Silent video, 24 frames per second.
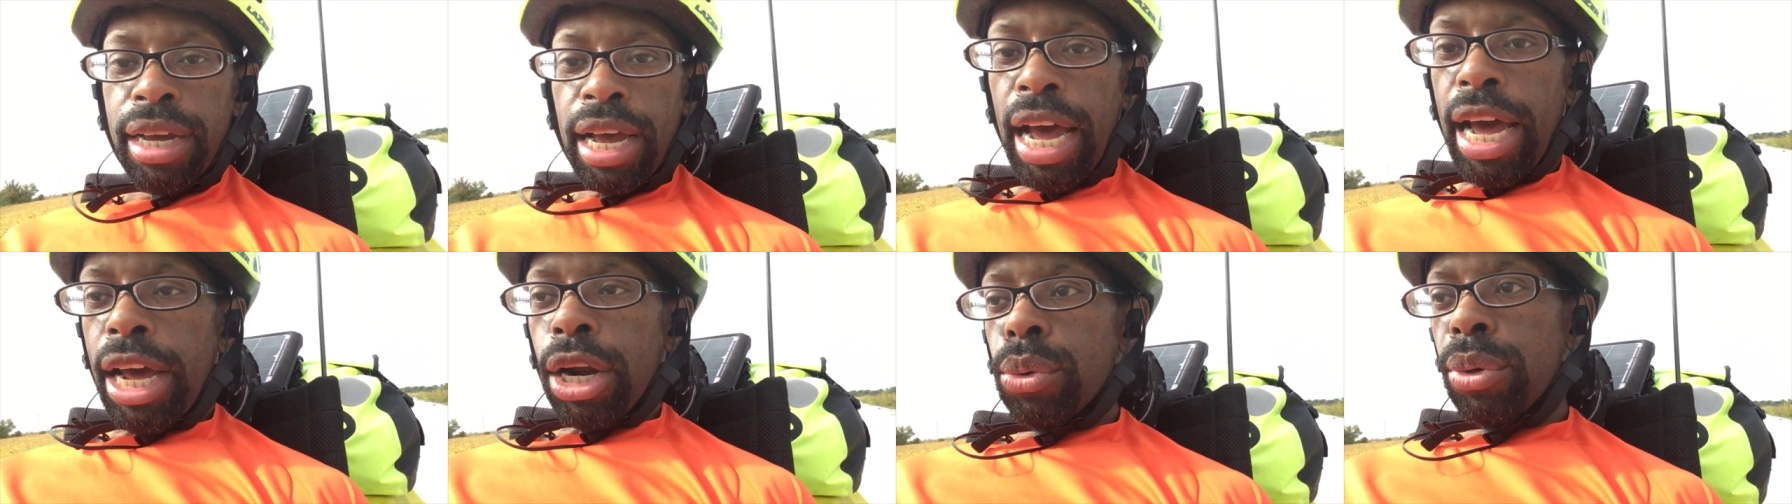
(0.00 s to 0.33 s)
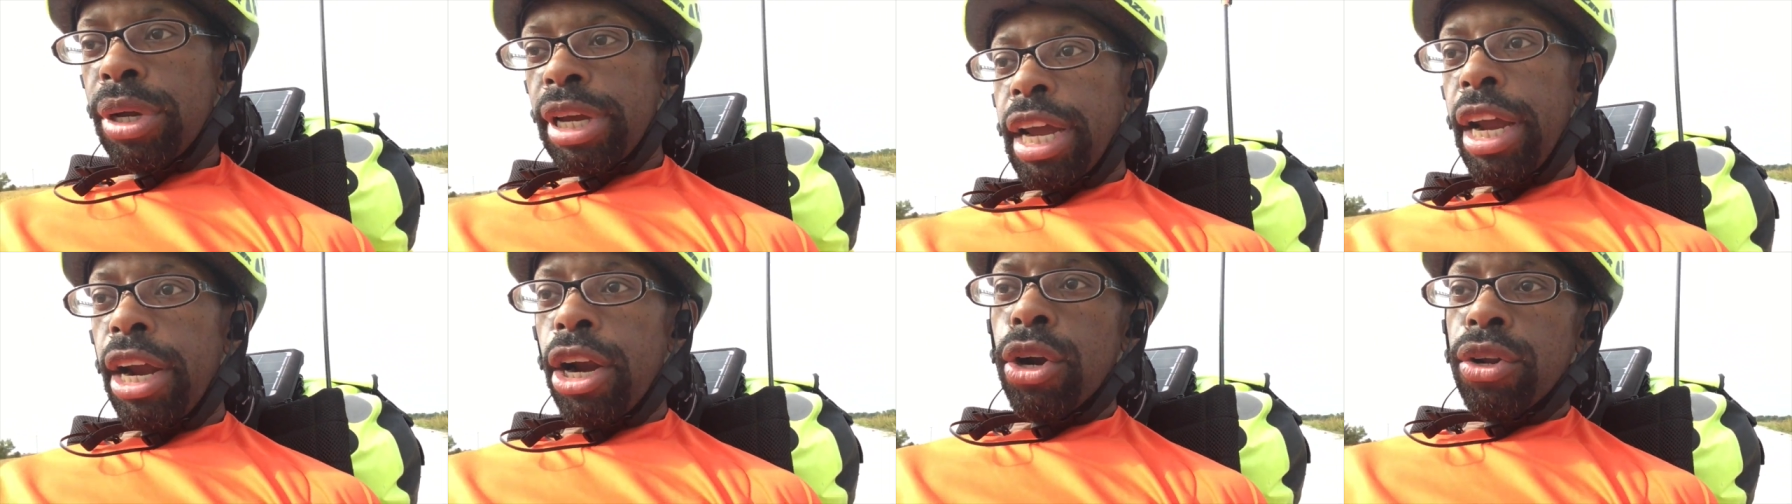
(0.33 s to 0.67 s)
I don't
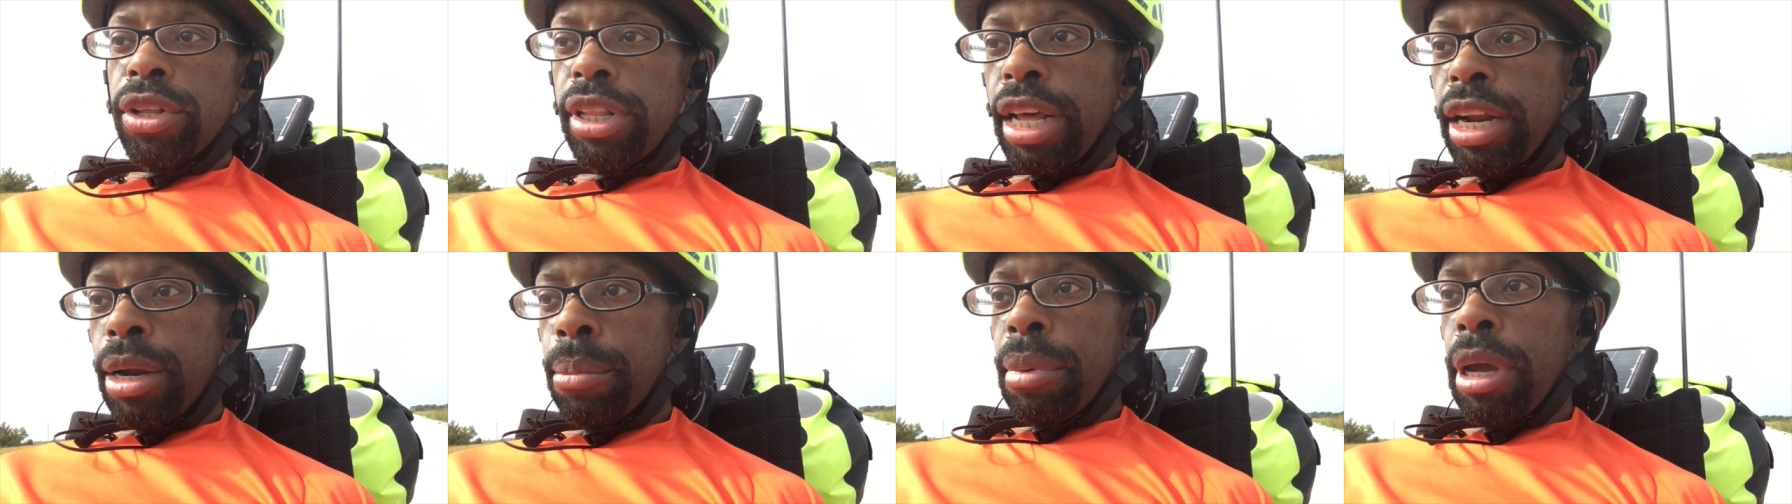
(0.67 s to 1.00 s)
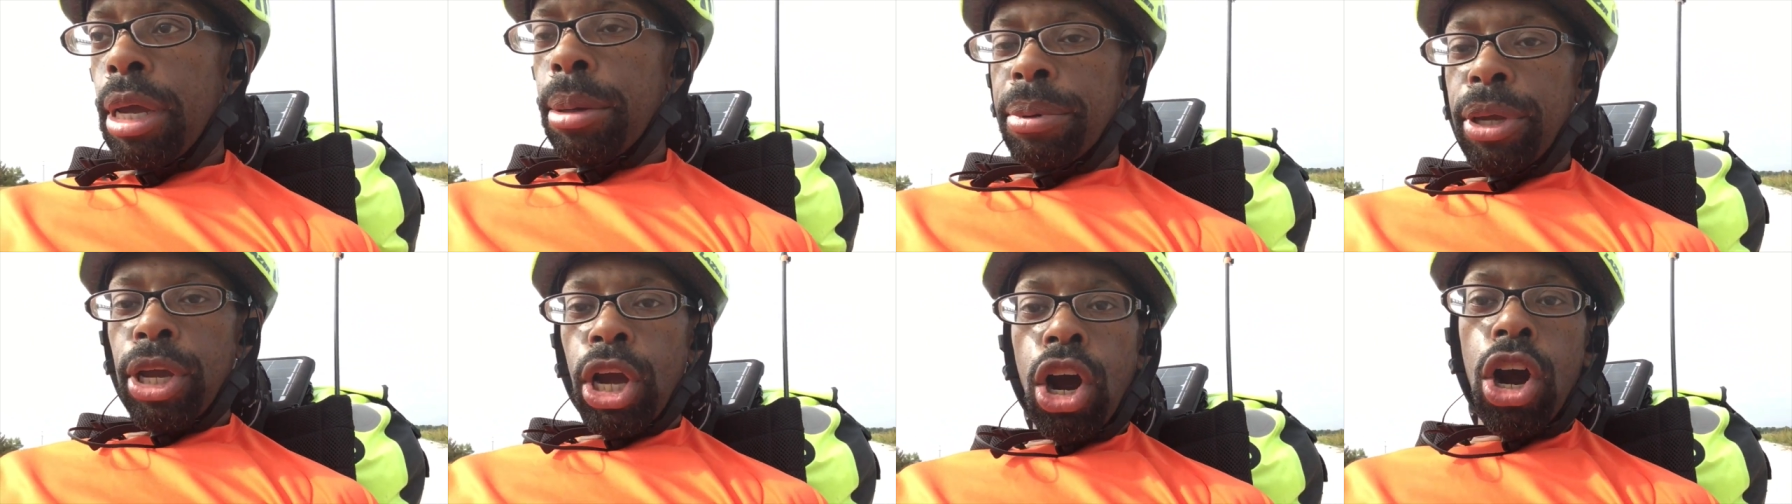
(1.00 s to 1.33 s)
care that it
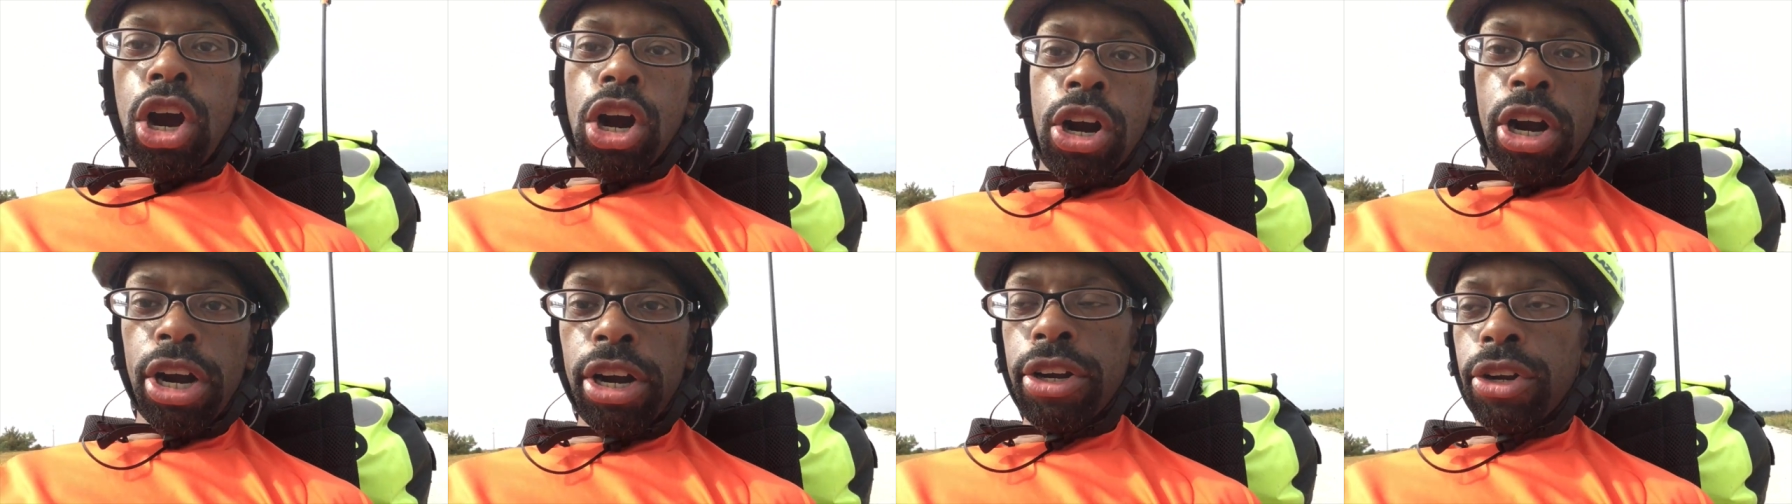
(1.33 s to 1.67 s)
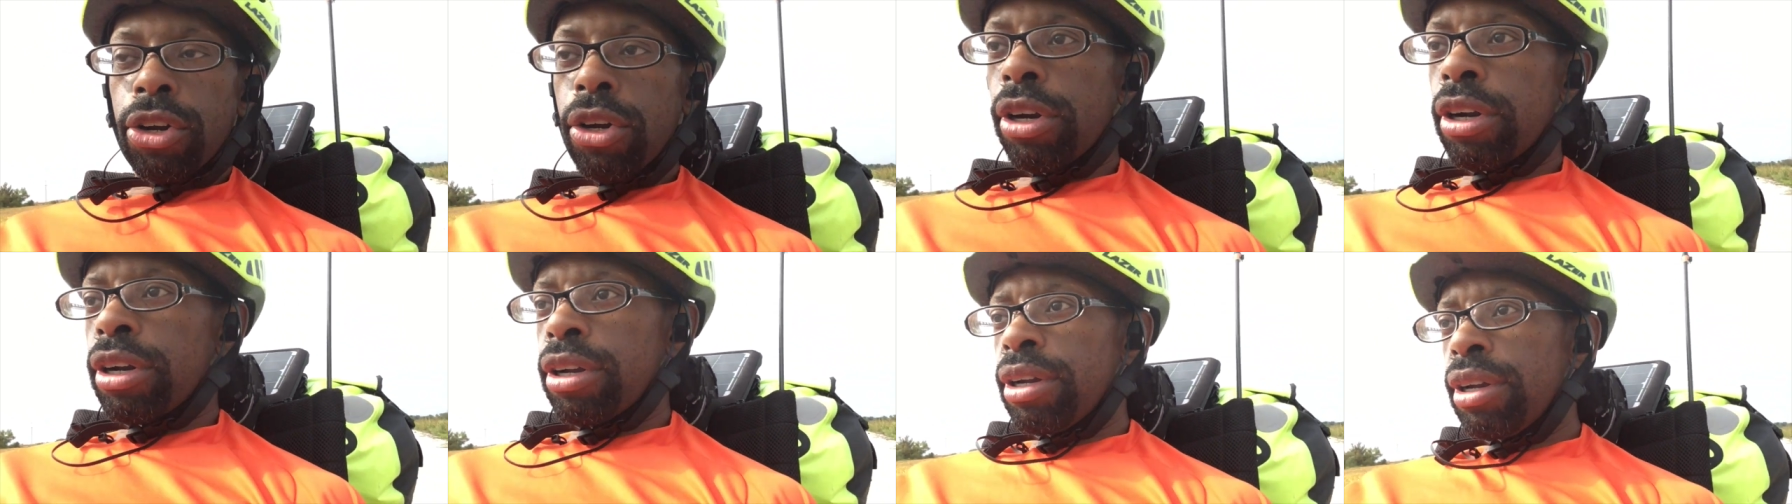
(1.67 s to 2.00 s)
may be hard,
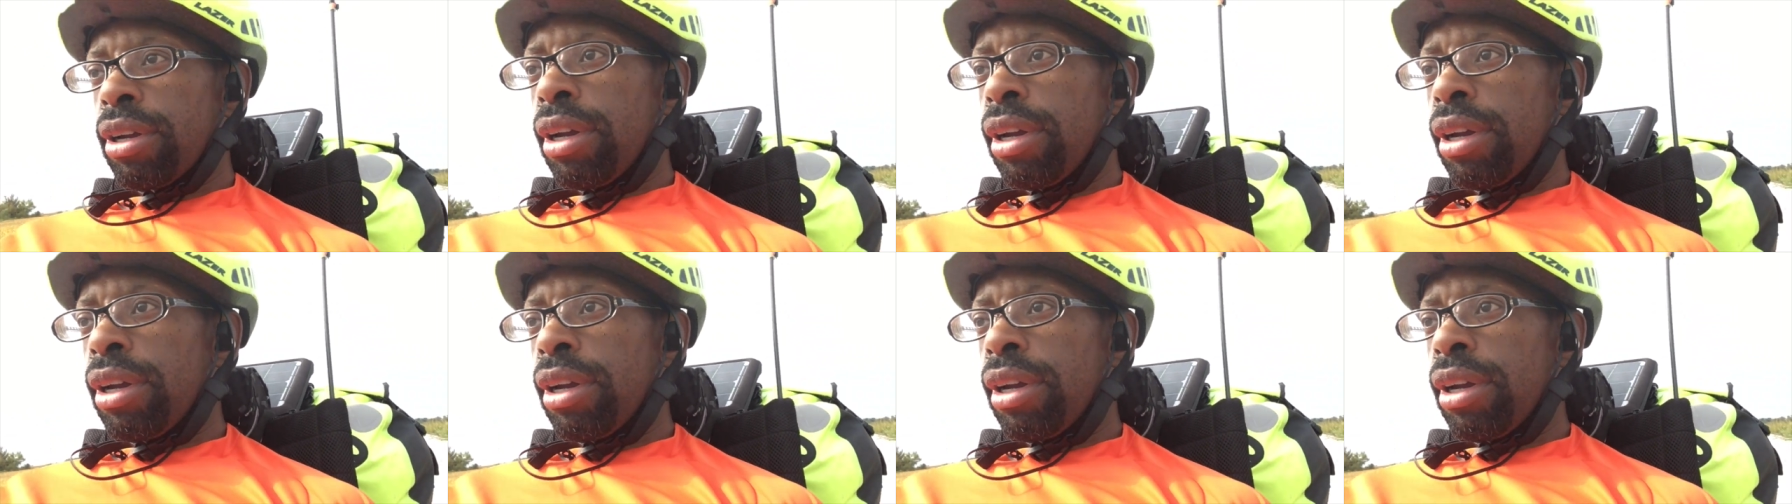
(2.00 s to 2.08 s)
or